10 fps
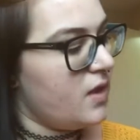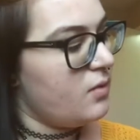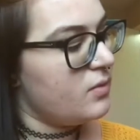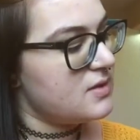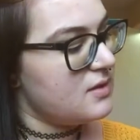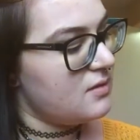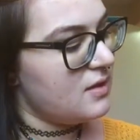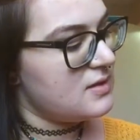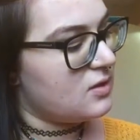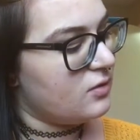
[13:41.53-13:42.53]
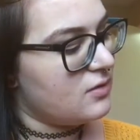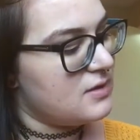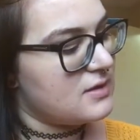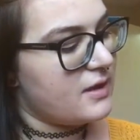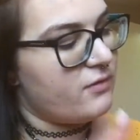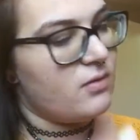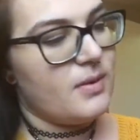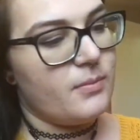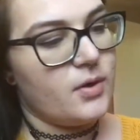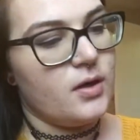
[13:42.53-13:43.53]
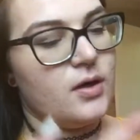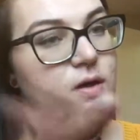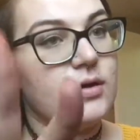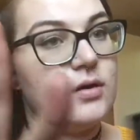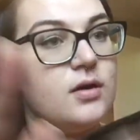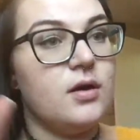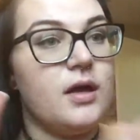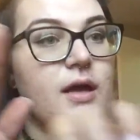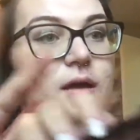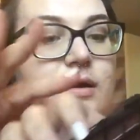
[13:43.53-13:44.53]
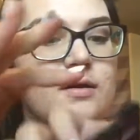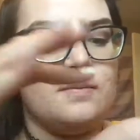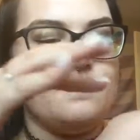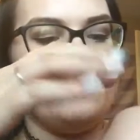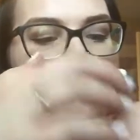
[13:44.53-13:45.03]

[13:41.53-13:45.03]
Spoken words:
it wasn't as good as I remember, and